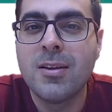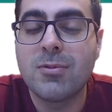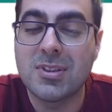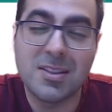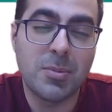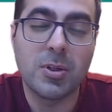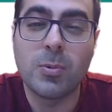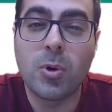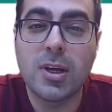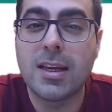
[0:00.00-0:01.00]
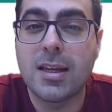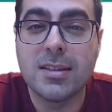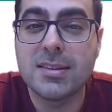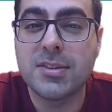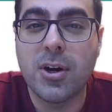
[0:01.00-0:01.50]
for example, you're working at
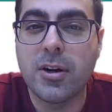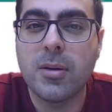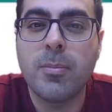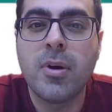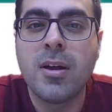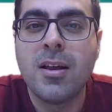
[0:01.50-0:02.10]
a startup,